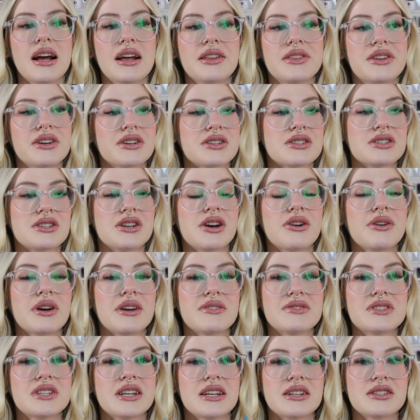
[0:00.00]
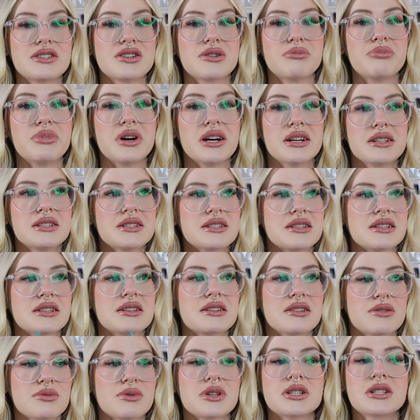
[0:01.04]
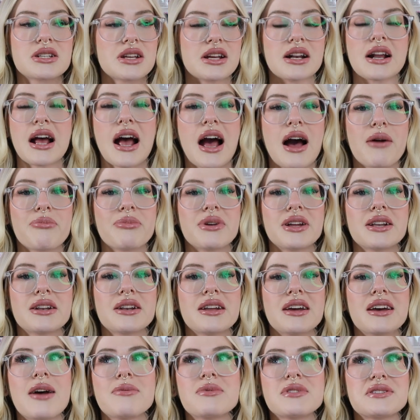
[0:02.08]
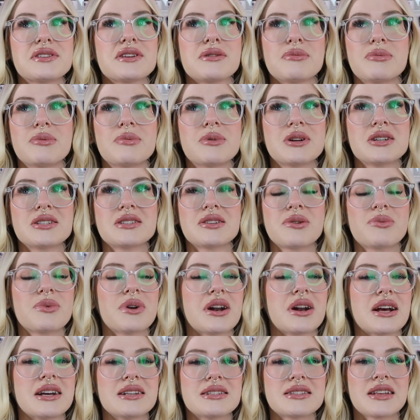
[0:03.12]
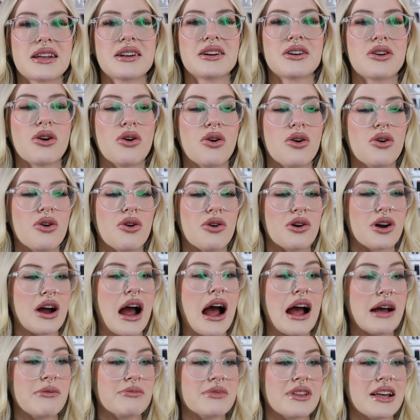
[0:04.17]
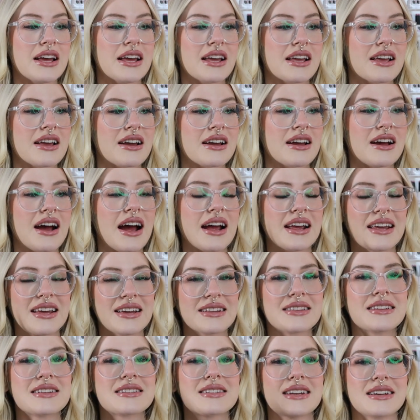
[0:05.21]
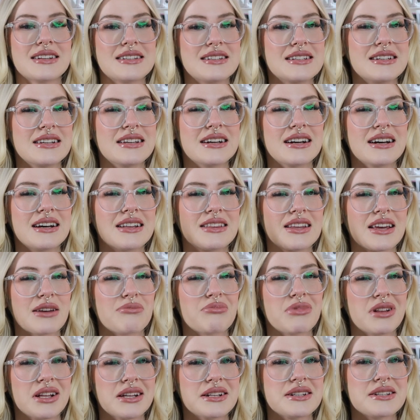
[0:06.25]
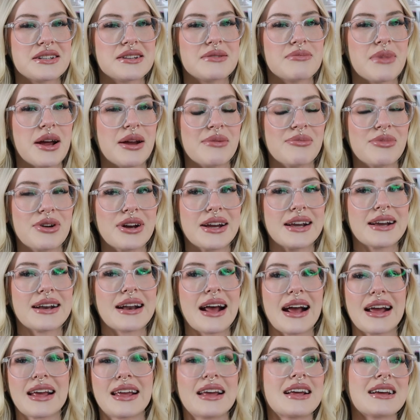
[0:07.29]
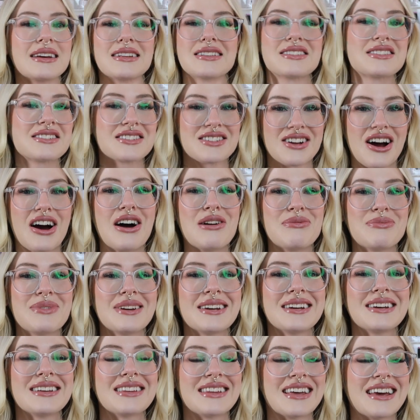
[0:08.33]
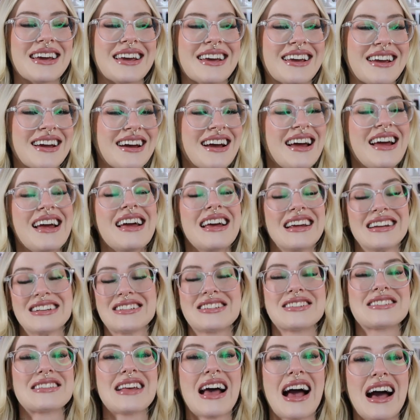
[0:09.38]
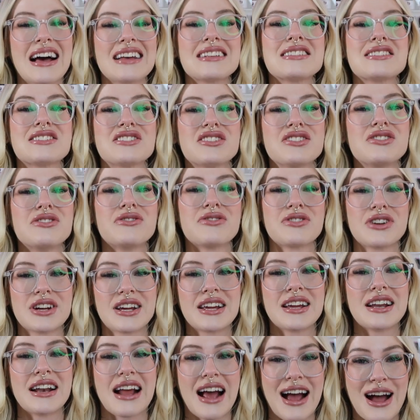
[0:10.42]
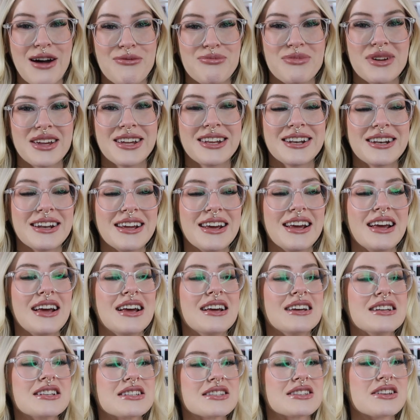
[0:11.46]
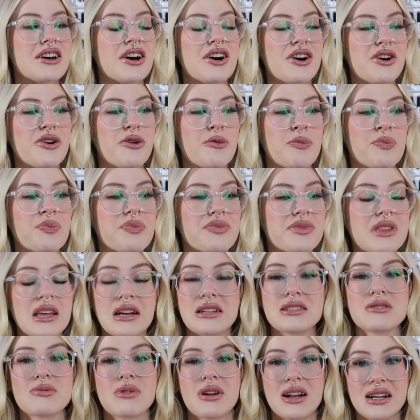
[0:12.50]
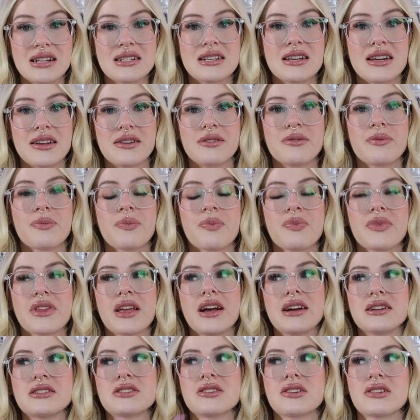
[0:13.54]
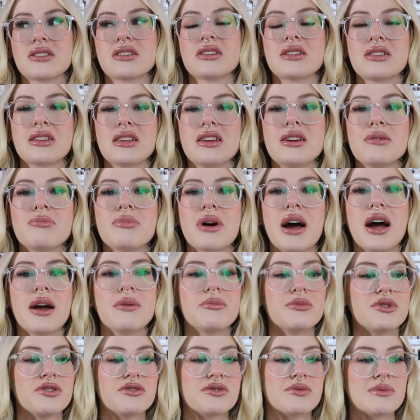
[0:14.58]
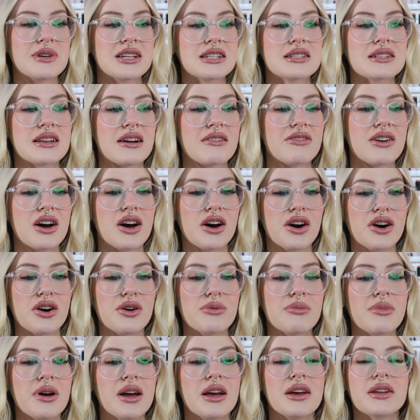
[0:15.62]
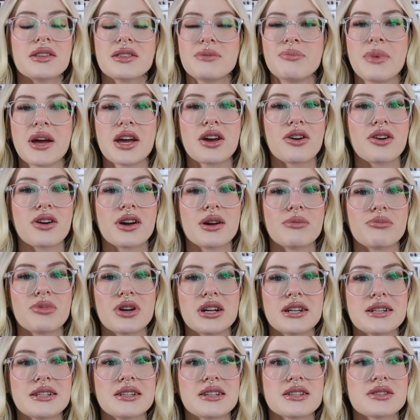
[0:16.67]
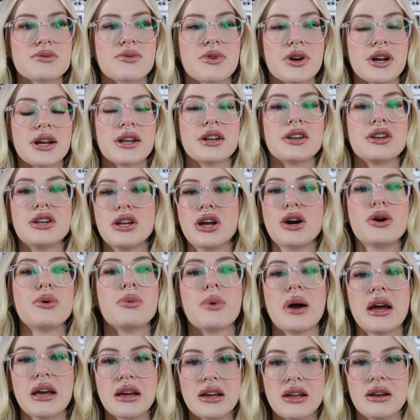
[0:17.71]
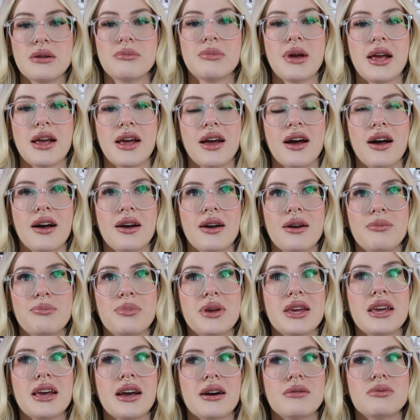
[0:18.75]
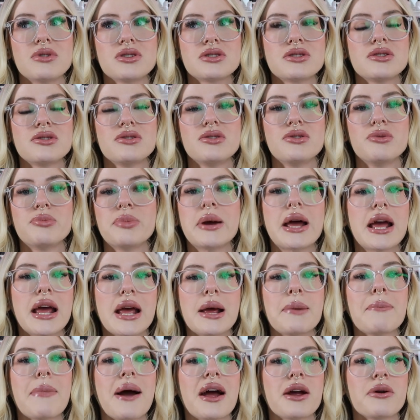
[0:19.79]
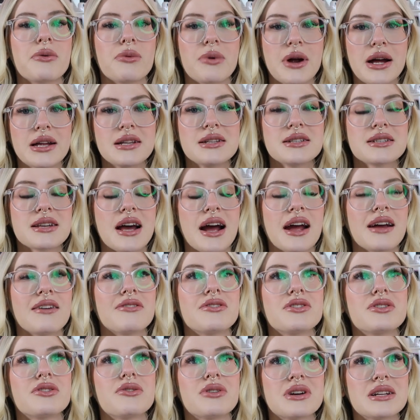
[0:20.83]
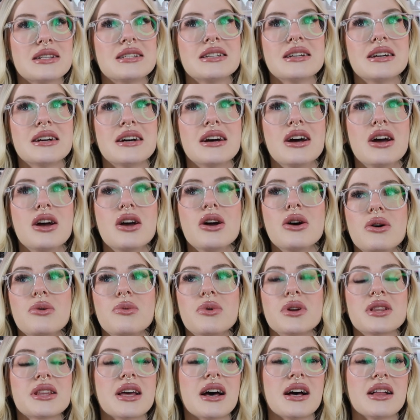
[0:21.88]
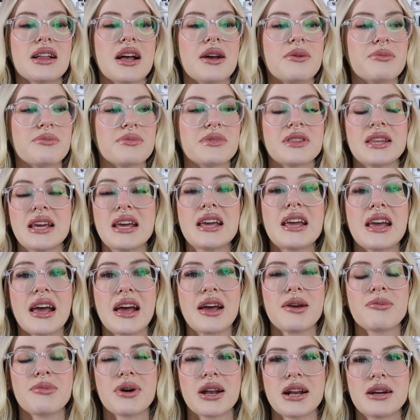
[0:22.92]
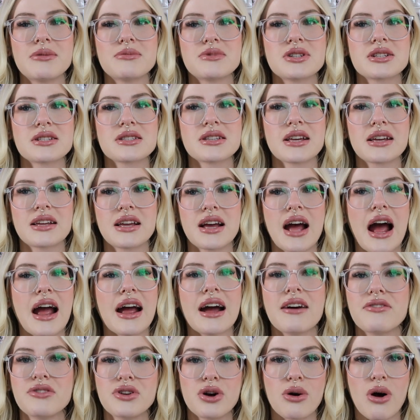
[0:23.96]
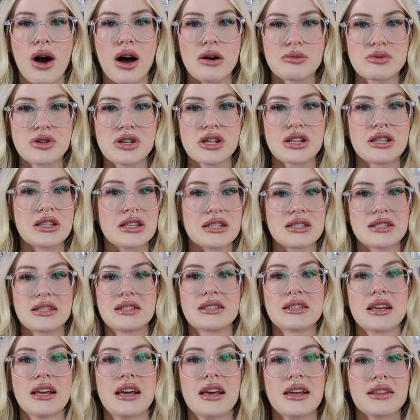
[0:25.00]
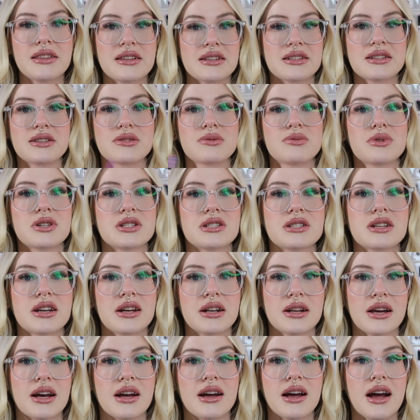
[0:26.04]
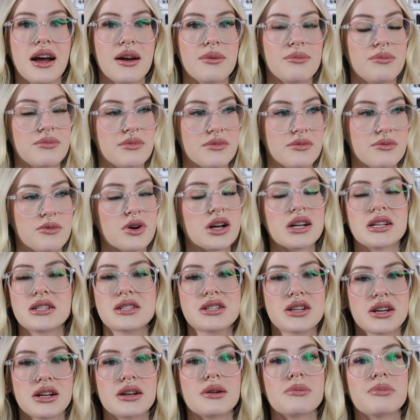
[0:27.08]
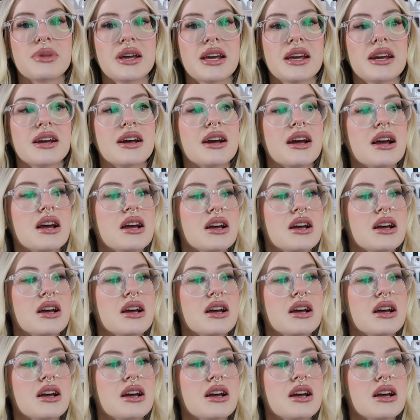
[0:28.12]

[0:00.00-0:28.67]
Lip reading: There's no ifs, ands, or buts. This is what's gonna happen. I'm the type of person, when I set a goal or I'm like, I get this idea like planted in my brain, I can't stop it. Like, it just has to freaking happen. So that's what I did. I took the leap. I moved my stuff home. My current brand deals were in no way gonna be able to pay my rent. I have no idea what the hell I'm thinking, but I'm just like, I have no option. This is it. This is what it's gonna be.